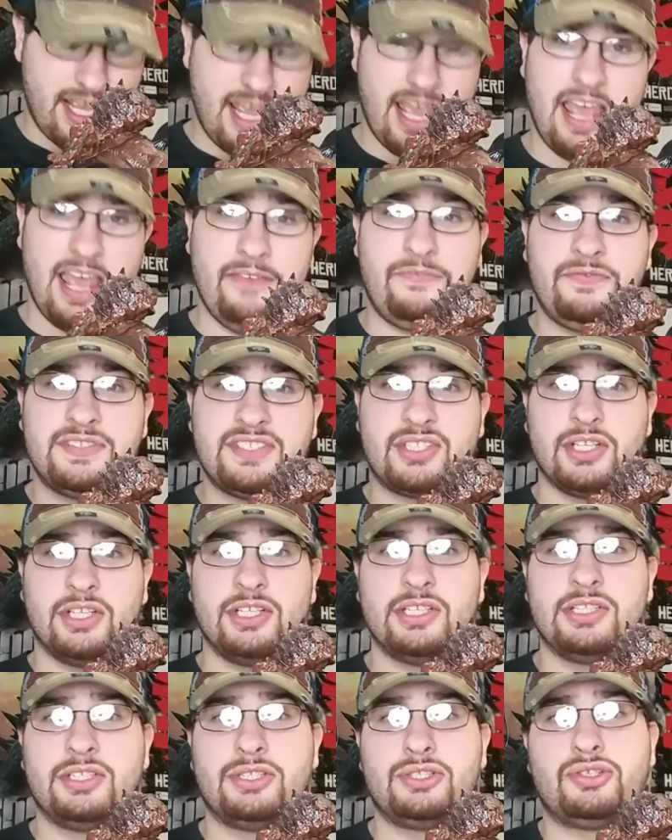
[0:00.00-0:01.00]
if
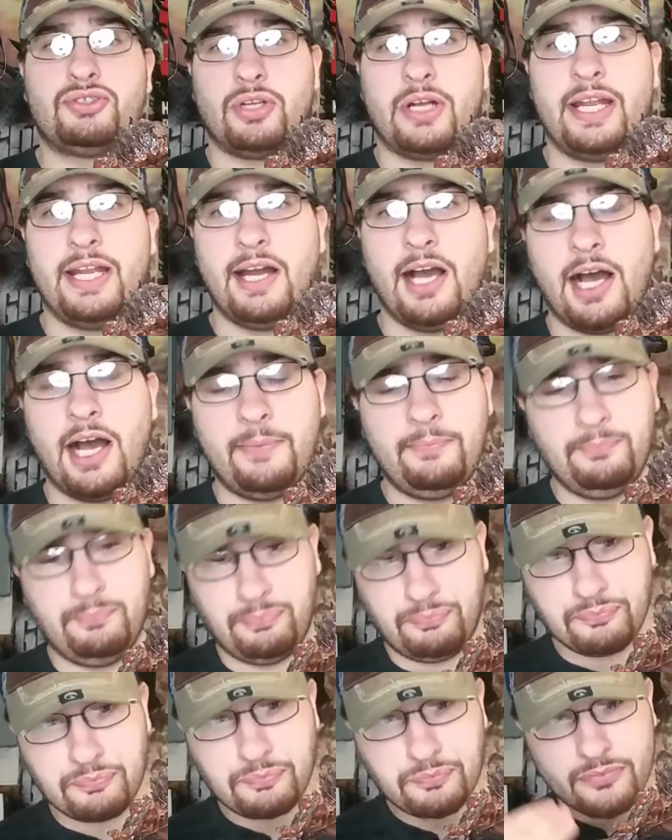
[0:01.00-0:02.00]
stood straight up.
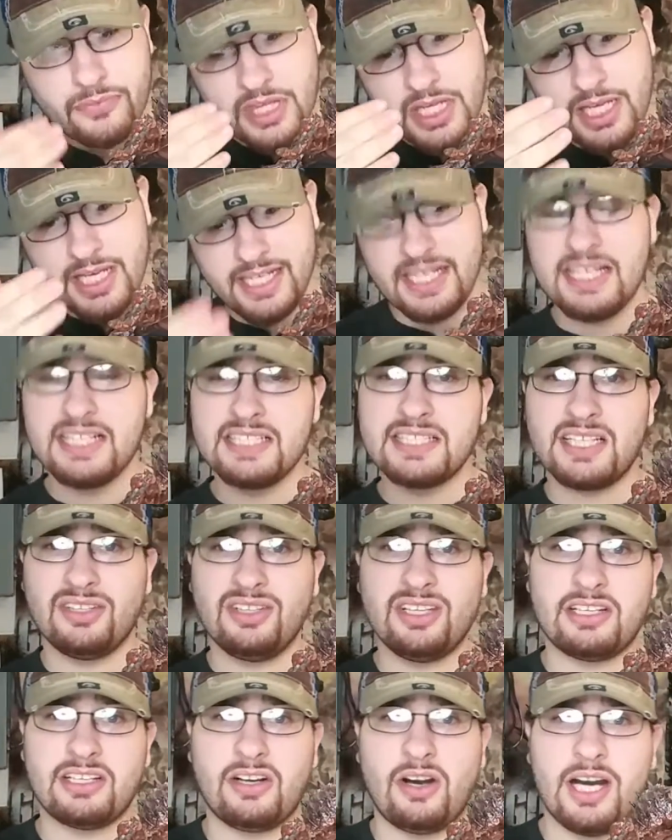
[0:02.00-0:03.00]
He is a
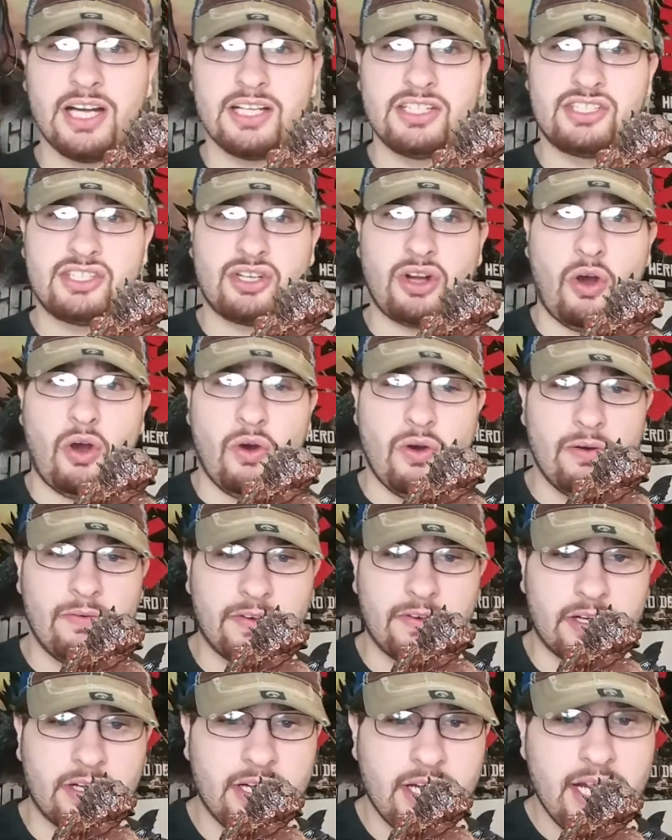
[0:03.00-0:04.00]
little hunched
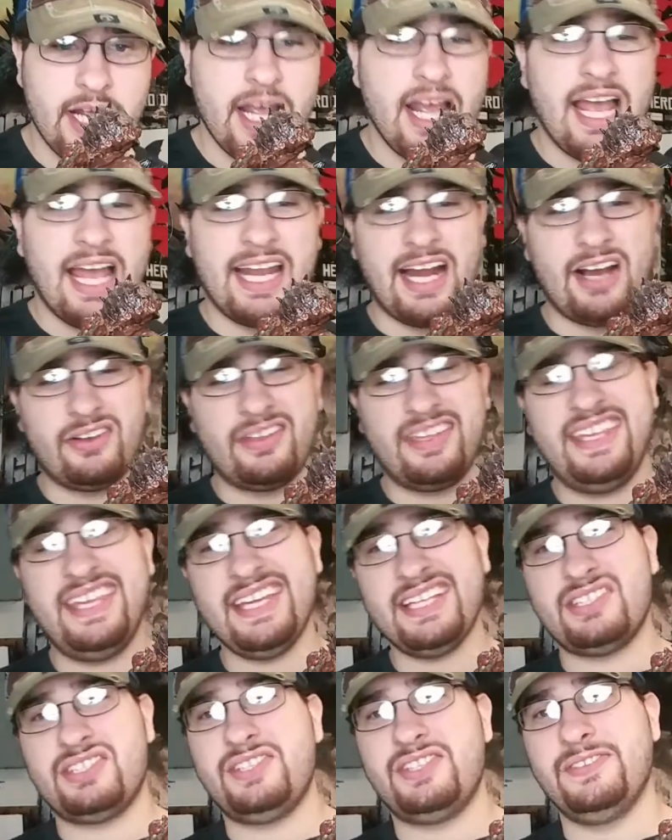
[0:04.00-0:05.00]
over, and I'll
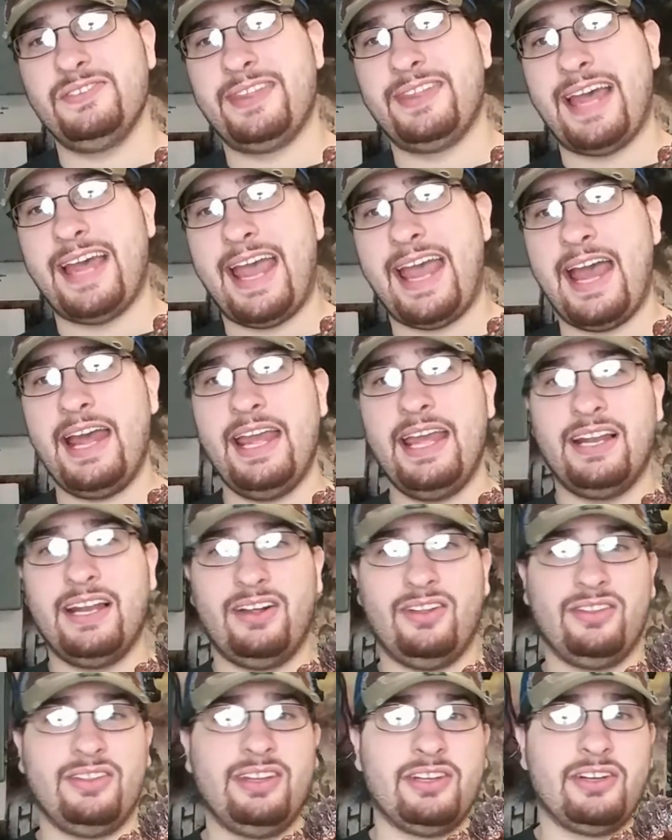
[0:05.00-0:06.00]
get to that in
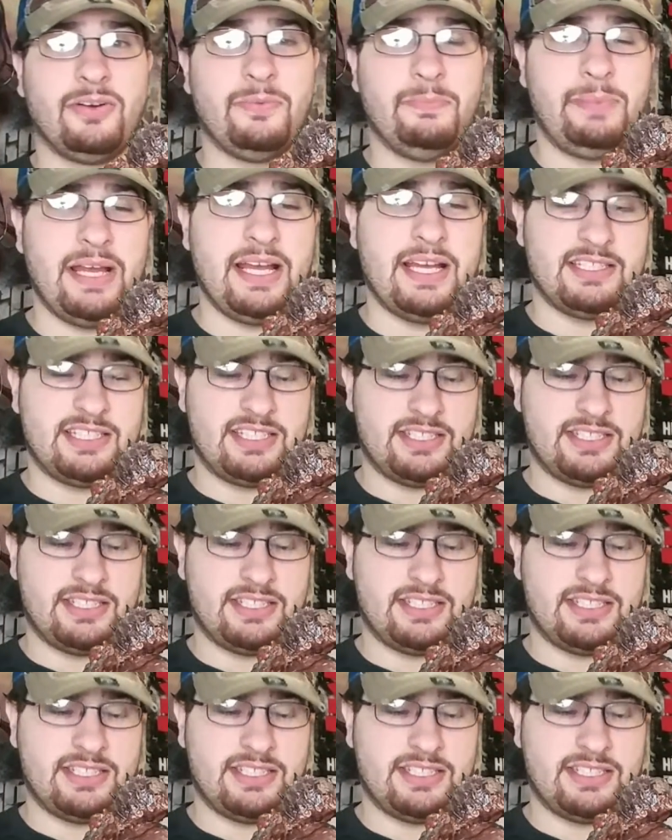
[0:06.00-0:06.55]
a little bit.